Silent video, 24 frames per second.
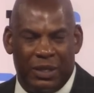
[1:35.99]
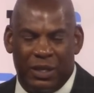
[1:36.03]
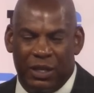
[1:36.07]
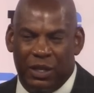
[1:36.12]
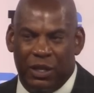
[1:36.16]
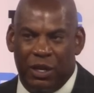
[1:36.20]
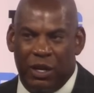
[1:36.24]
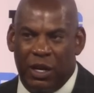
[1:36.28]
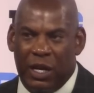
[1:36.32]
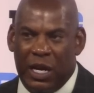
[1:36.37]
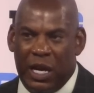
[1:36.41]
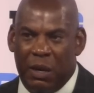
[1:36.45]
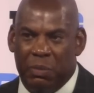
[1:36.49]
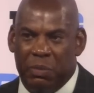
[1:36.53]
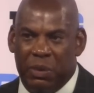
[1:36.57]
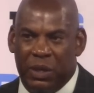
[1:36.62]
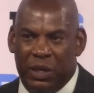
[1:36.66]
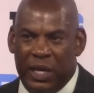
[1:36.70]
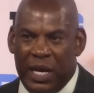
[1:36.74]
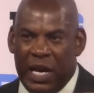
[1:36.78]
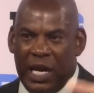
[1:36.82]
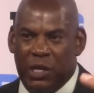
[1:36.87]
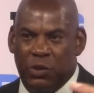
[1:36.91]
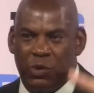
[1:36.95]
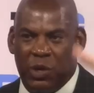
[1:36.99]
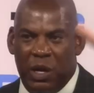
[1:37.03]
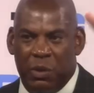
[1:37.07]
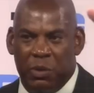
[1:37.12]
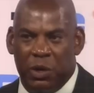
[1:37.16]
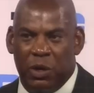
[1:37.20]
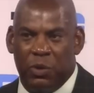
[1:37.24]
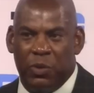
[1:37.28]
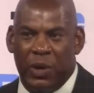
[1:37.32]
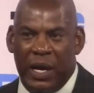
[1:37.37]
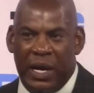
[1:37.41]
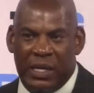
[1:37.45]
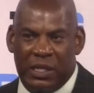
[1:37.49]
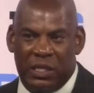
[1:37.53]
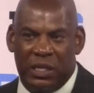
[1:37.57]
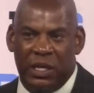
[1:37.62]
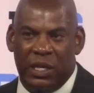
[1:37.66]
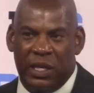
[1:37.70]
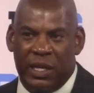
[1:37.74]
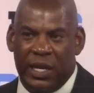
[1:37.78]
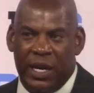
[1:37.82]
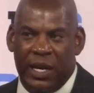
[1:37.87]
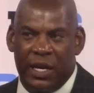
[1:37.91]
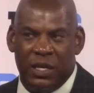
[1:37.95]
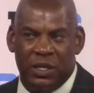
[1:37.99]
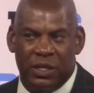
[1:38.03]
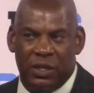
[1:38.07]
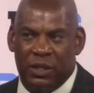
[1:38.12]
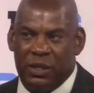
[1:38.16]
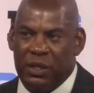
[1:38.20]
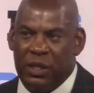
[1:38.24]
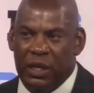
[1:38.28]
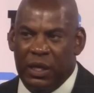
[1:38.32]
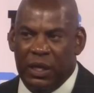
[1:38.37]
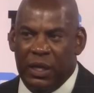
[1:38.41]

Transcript: and all that, but guys were able to rise to the occasion,